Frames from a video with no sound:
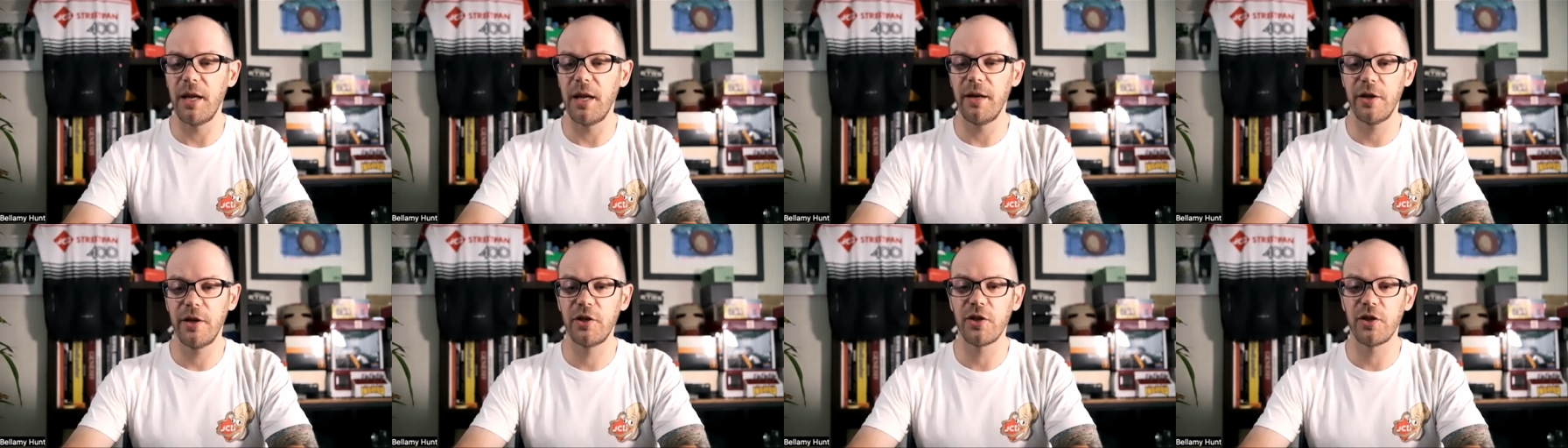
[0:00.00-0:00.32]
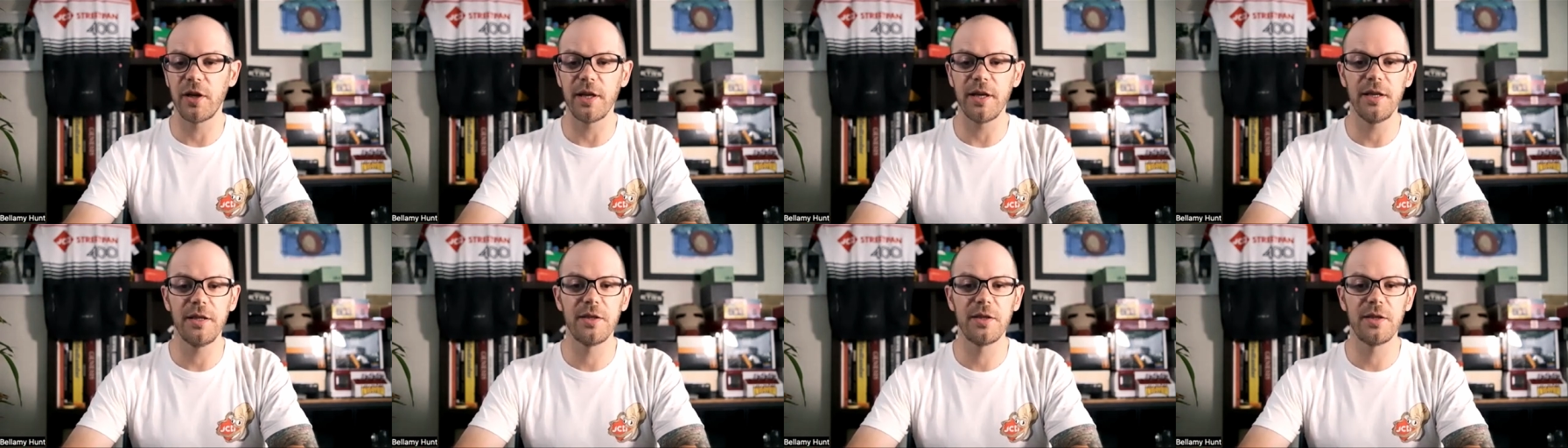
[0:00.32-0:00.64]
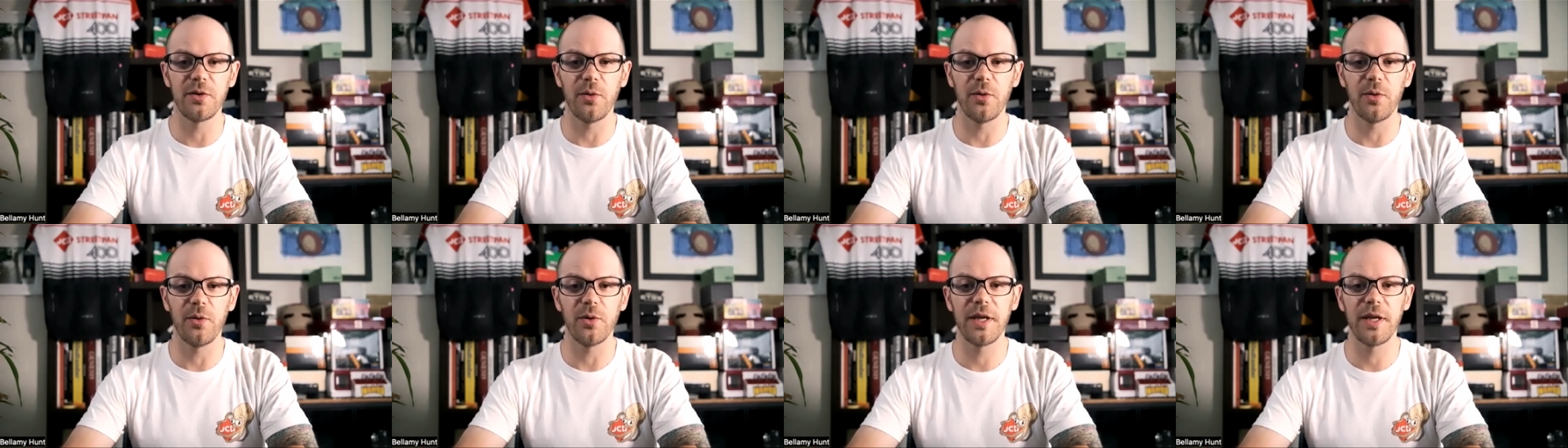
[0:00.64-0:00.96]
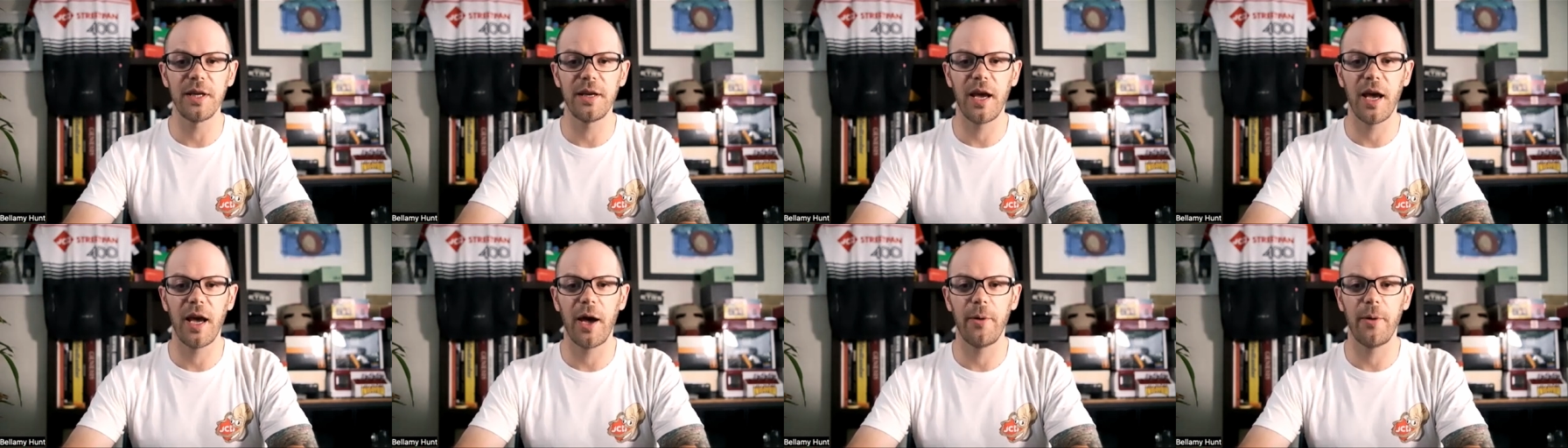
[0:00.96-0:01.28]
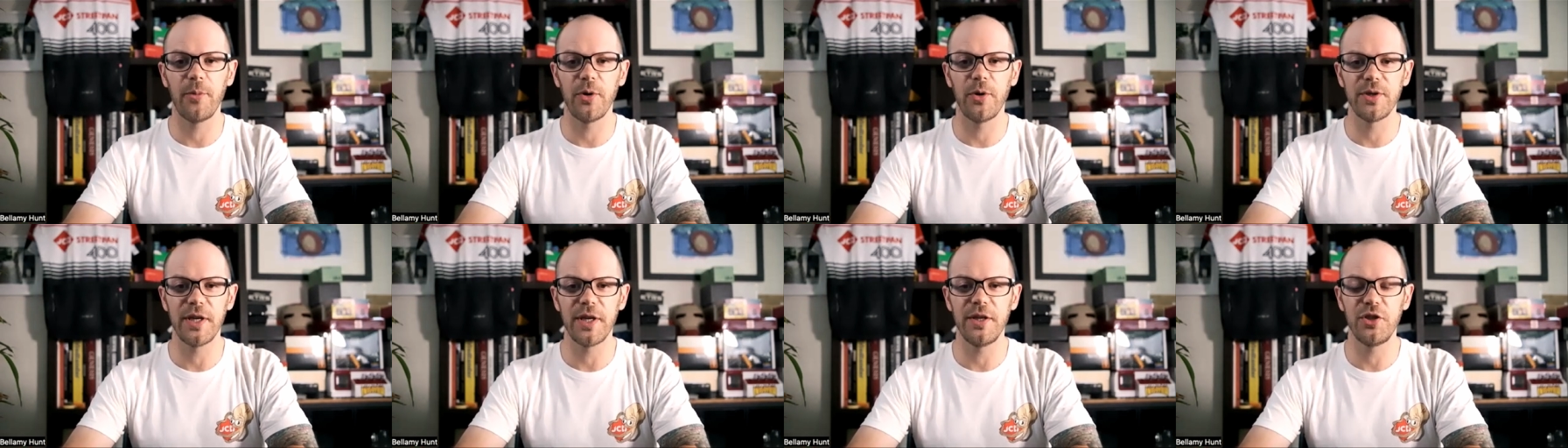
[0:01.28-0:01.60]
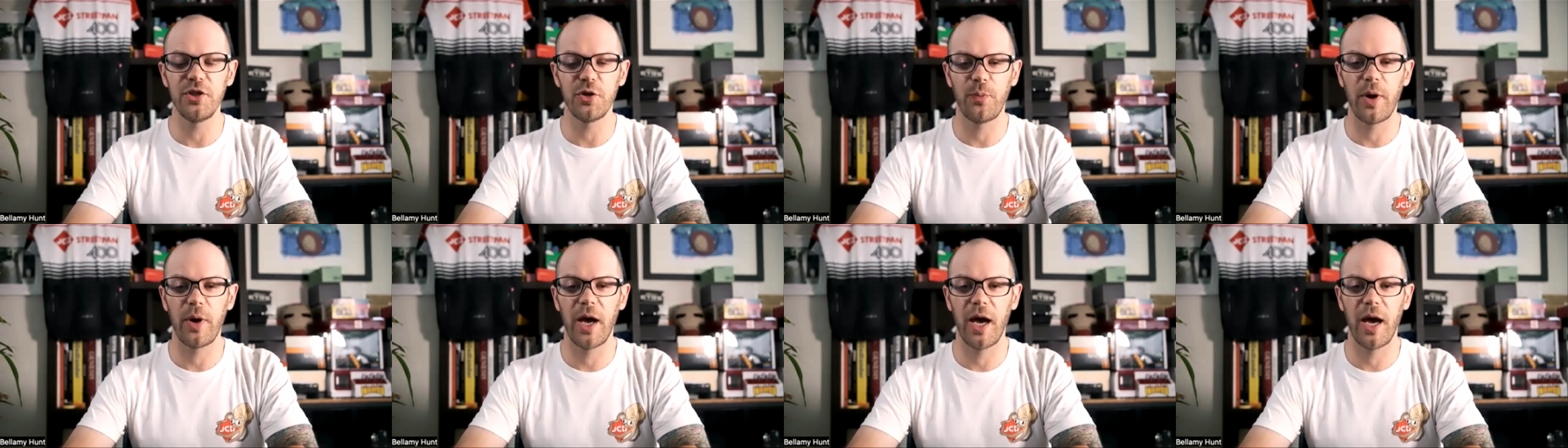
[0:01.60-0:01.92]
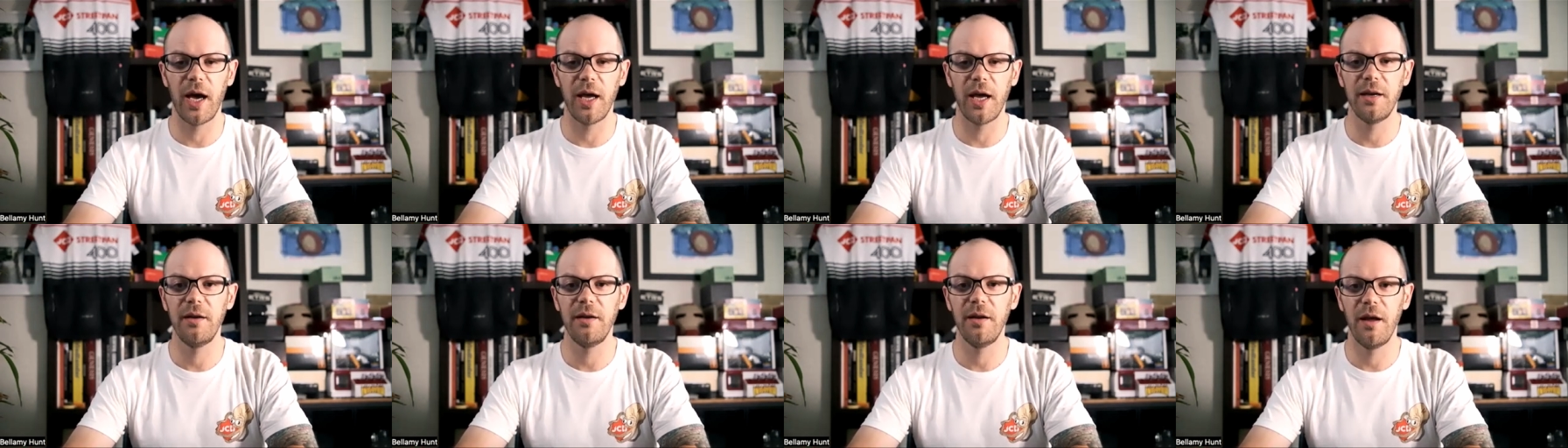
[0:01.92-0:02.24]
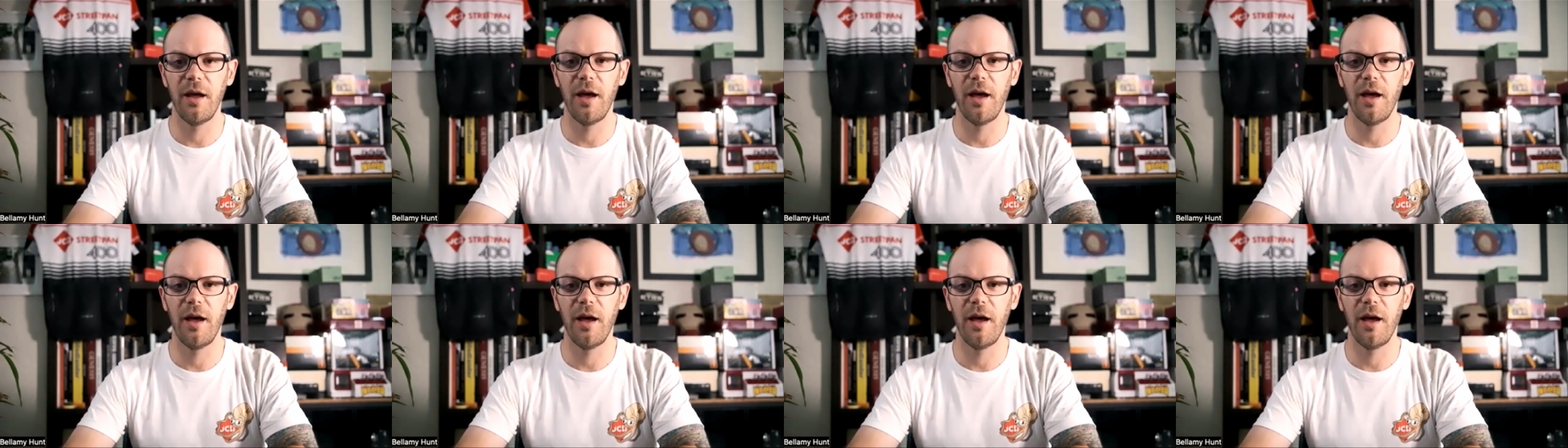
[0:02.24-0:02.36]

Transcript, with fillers: initially sourcing cameras in Japan.